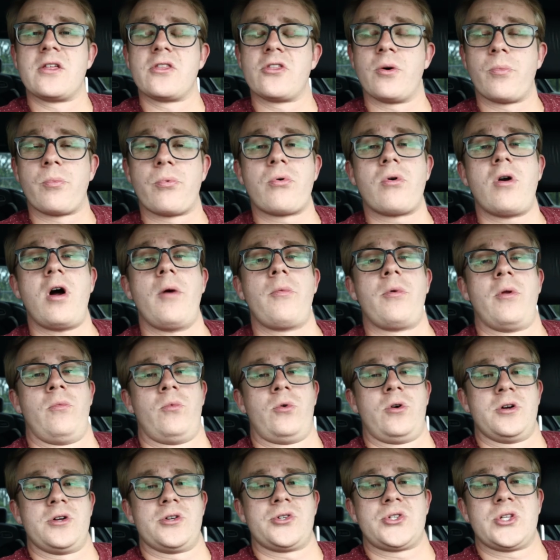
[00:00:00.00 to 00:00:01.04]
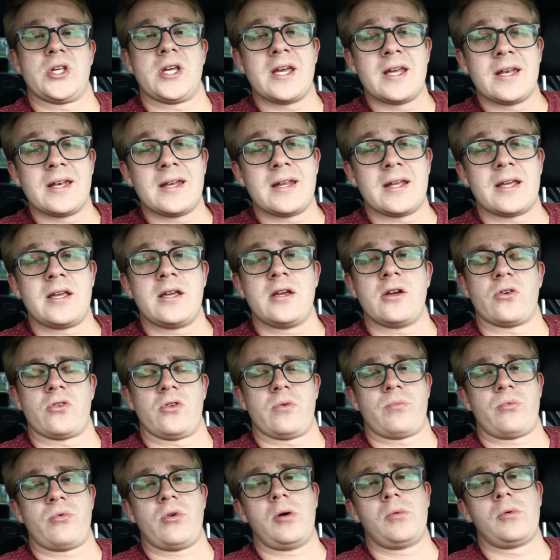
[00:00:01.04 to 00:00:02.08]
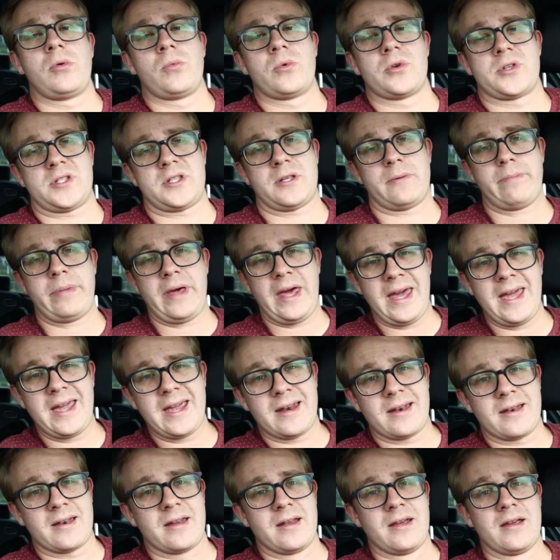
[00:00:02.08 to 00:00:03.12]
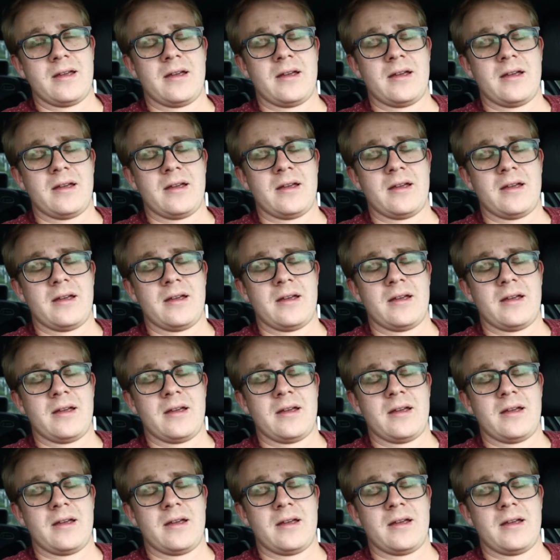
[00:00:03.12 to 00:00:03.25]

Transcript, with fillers: The problem was in here. The problem was the pain,